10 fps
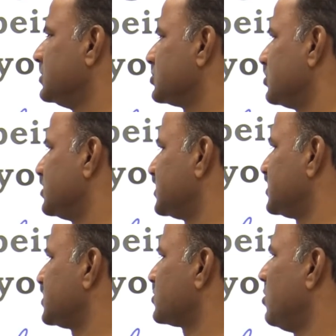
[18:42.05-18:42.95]
So
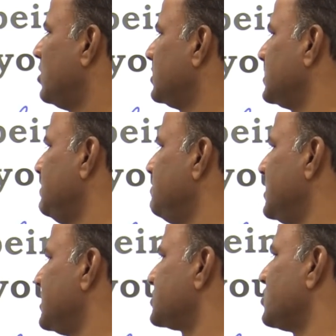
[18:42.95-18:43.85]
this is called the
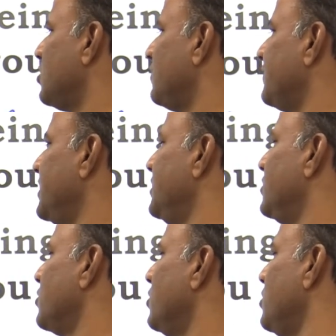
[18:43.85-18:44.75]
mix of
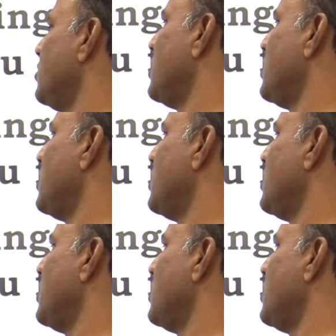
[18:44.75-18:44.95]
intro